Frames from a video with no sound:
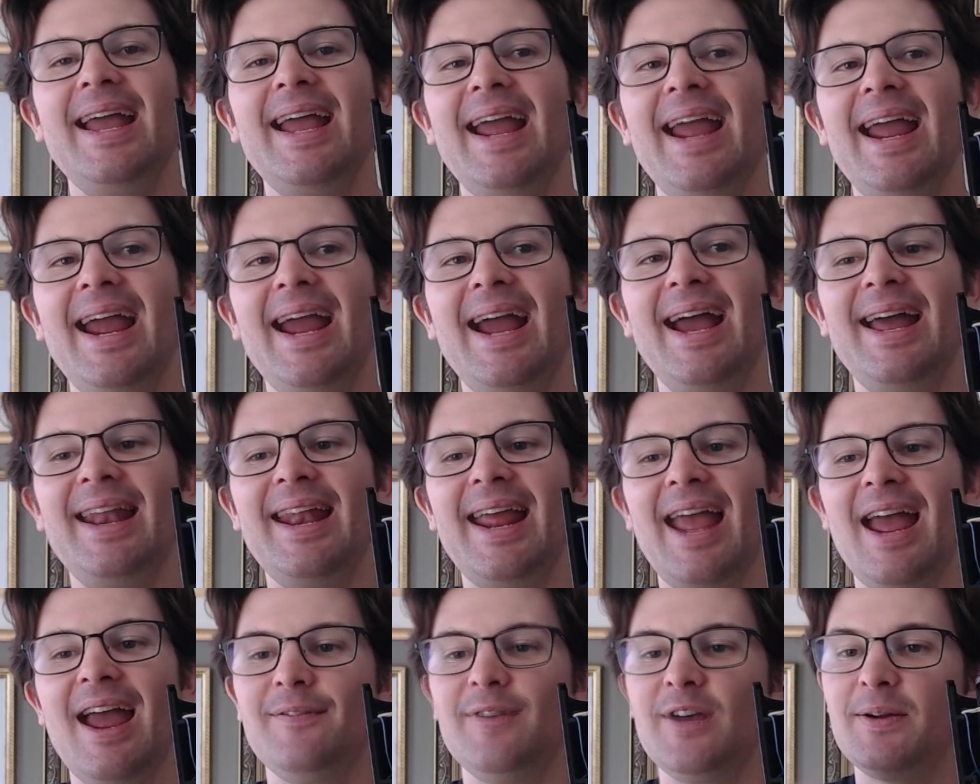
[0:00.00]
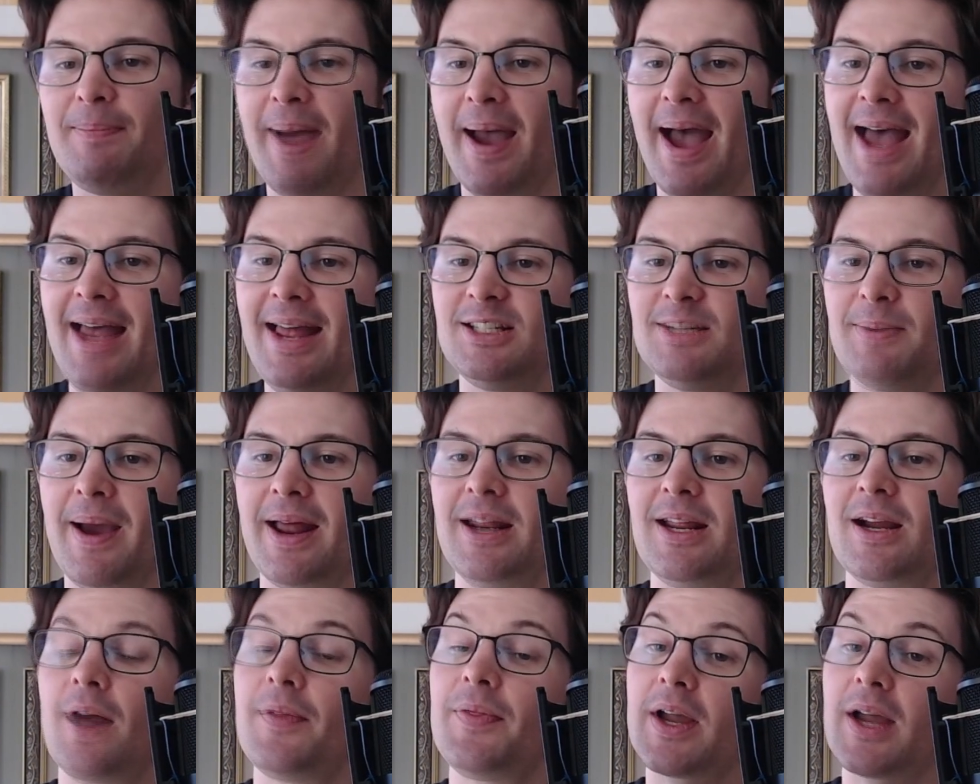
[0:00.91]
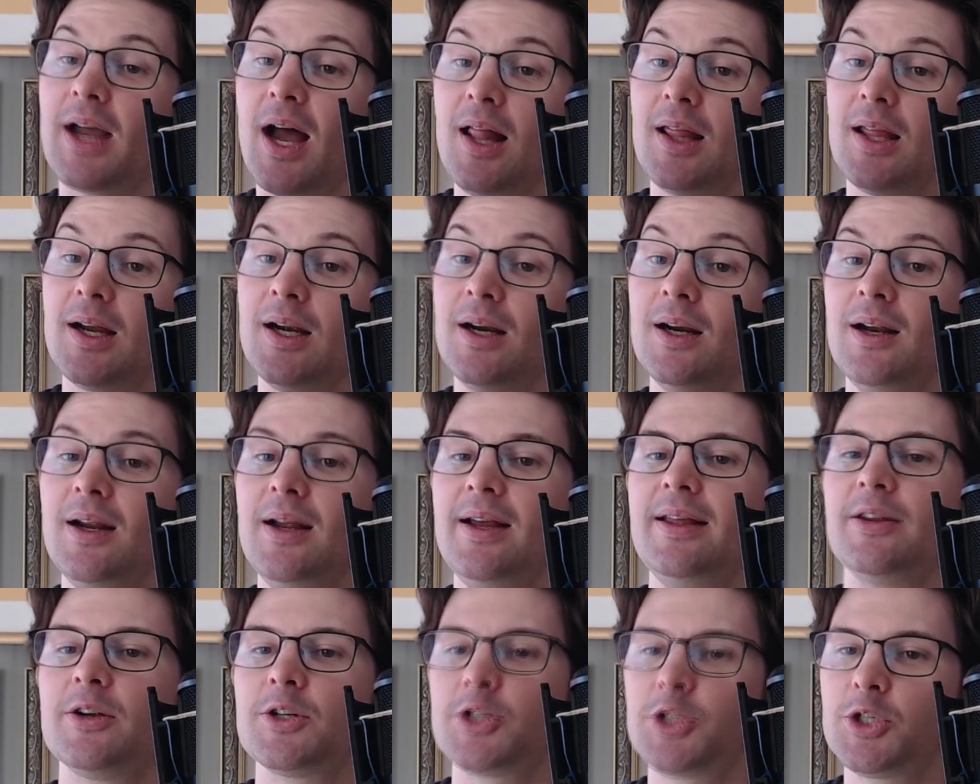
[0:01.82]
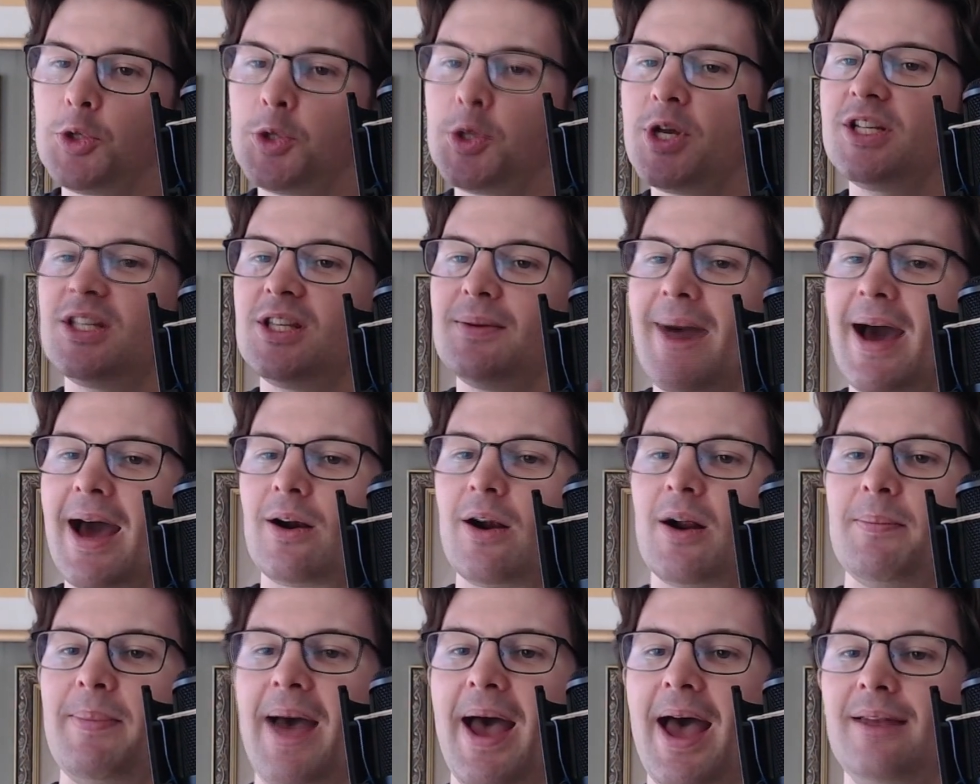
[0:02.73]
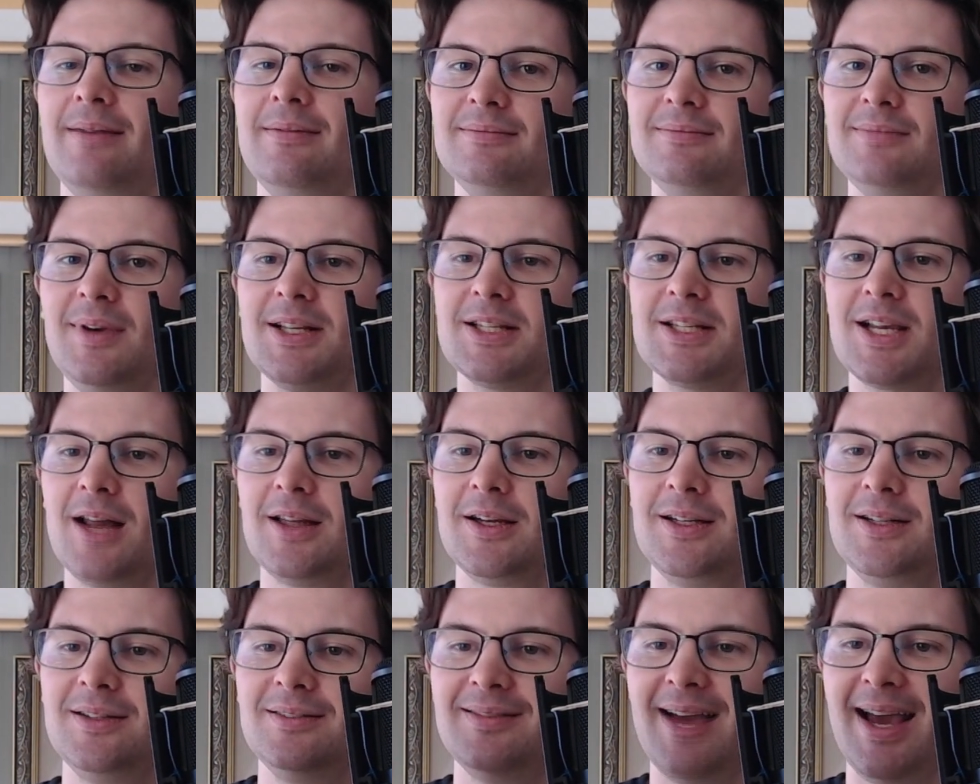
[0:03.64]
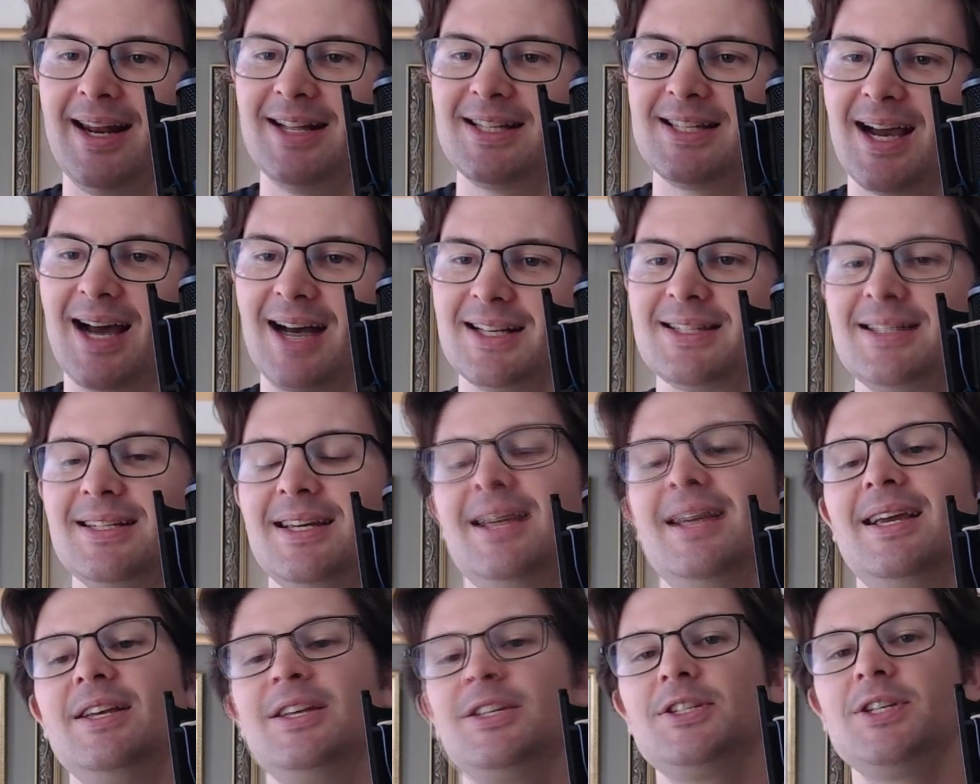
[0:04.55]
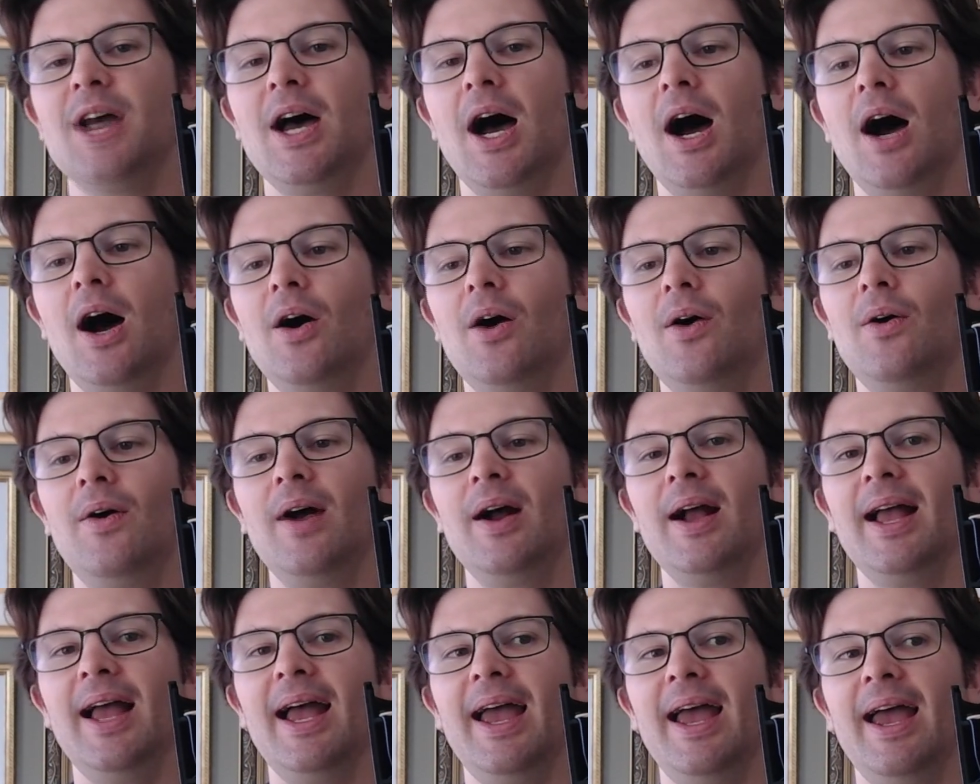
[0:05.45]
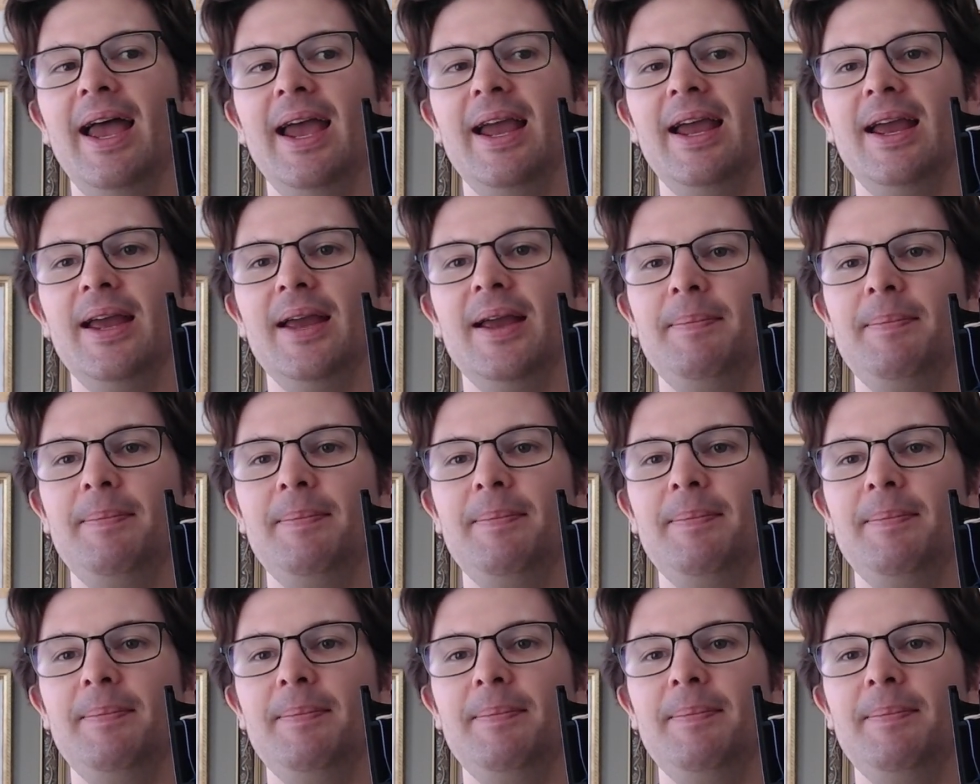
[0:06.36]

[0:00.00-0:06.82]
And every pet, depending on the color, there's 2 things that matter on a pet. Its color and its cost. So a